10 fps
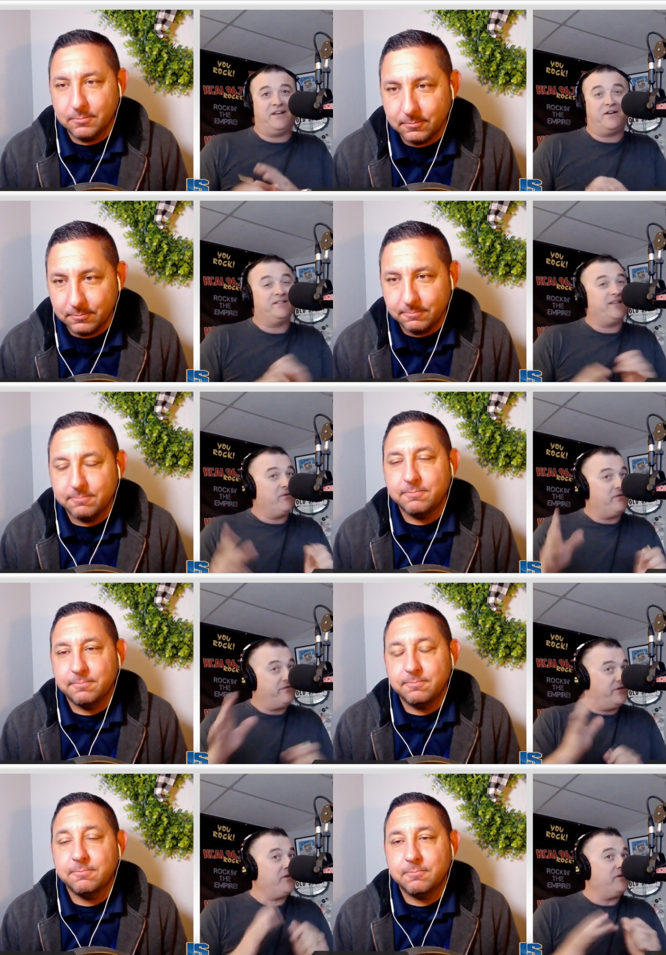Speaker 1: here, because they were
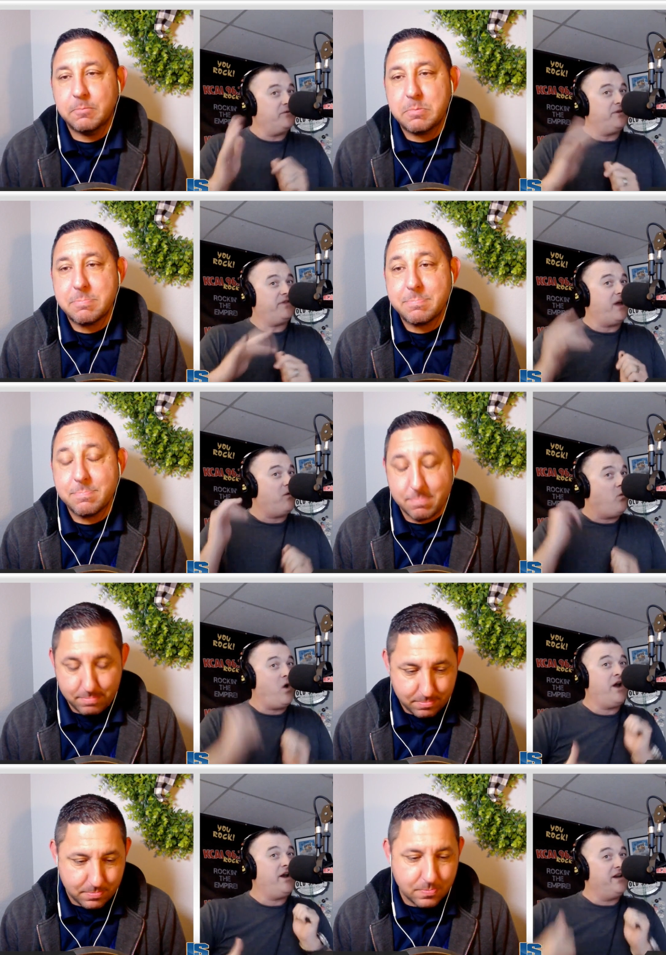flirting with that
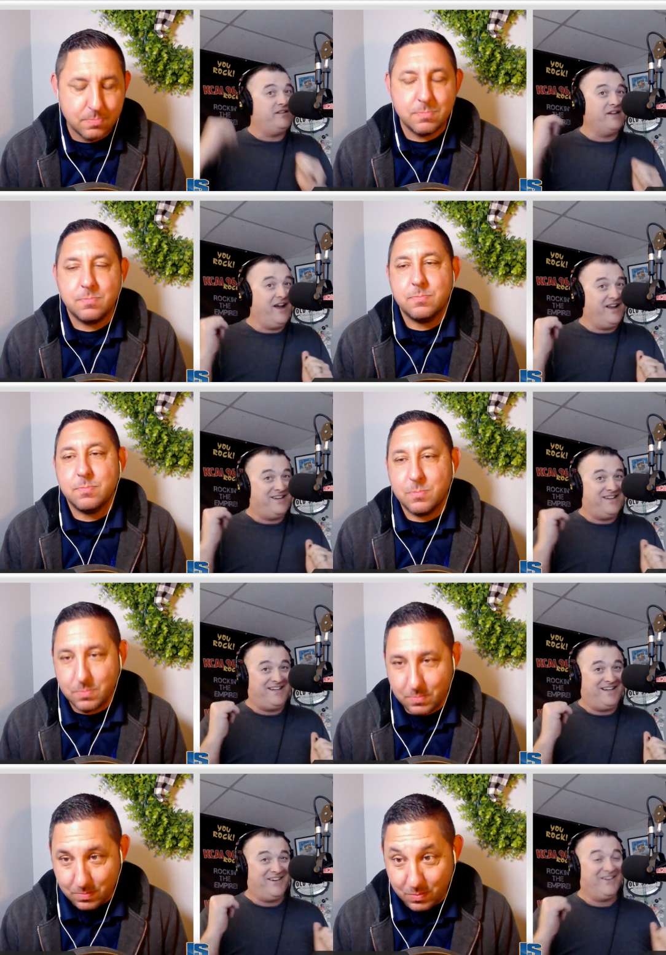one-and-done
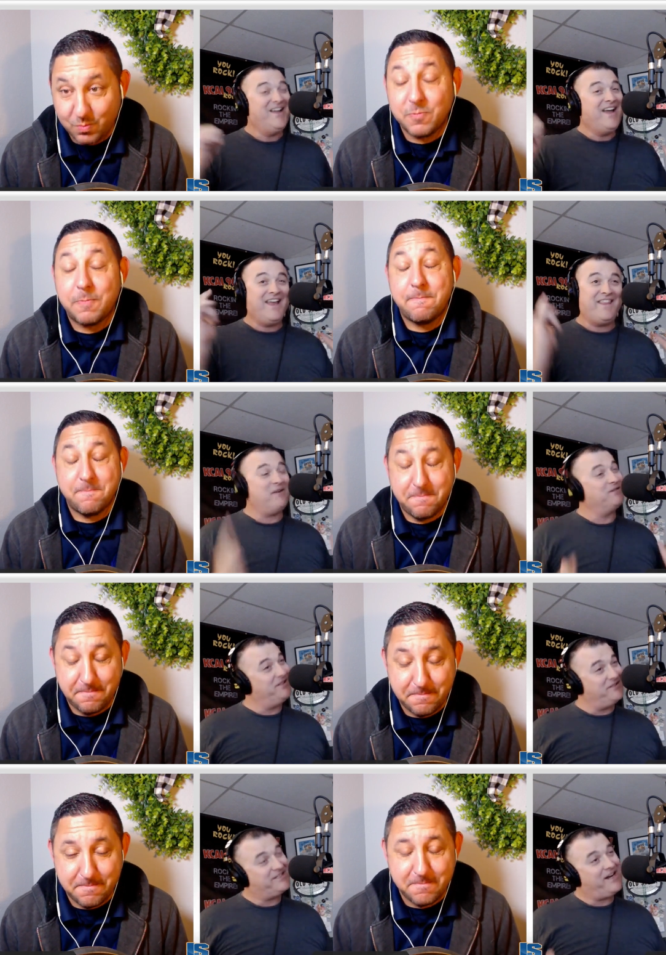deal, and that was a
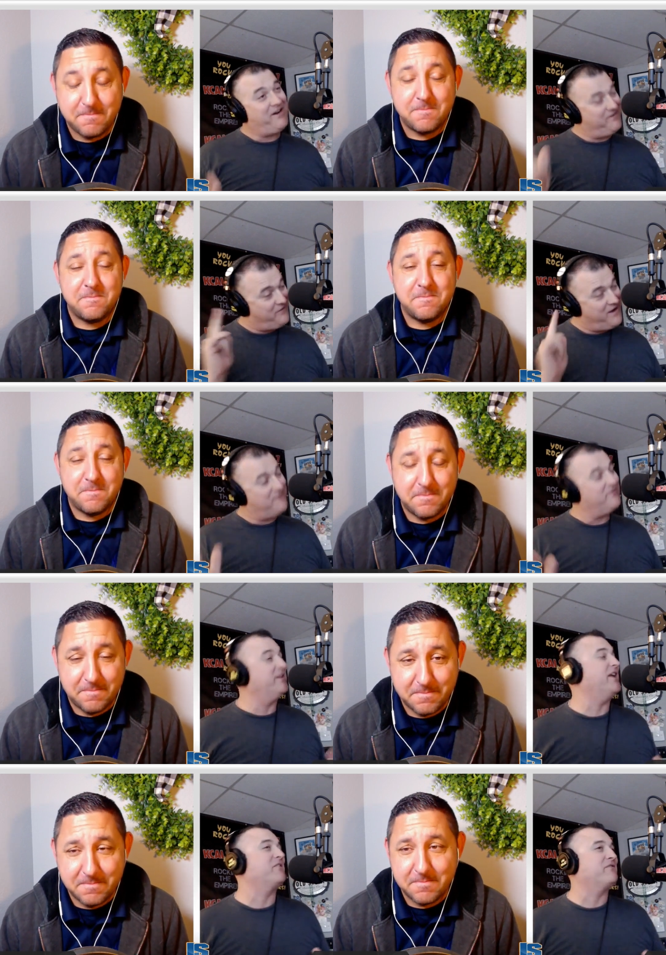little scary for
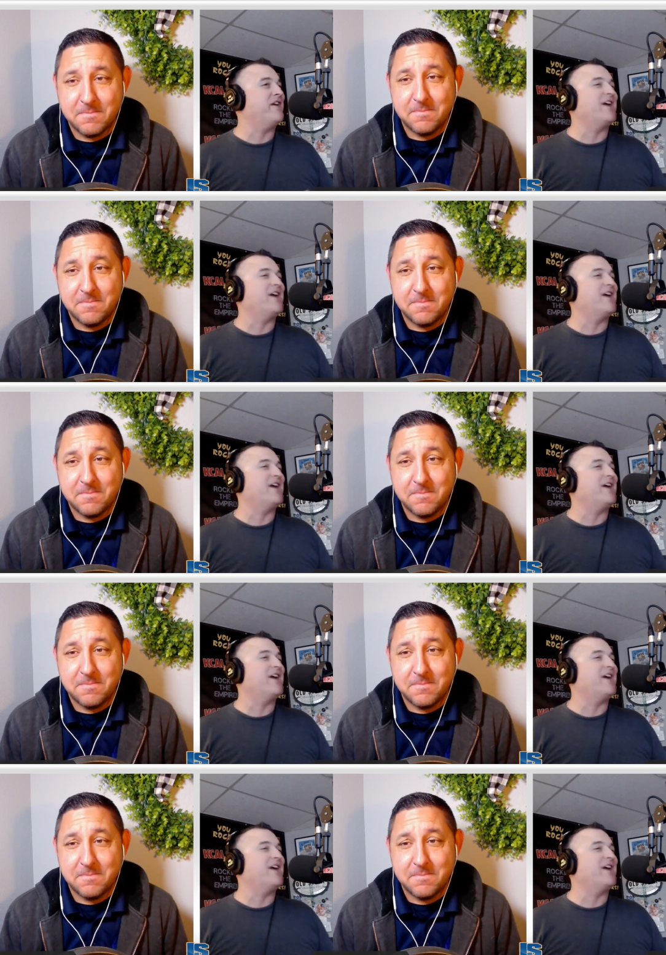every Laker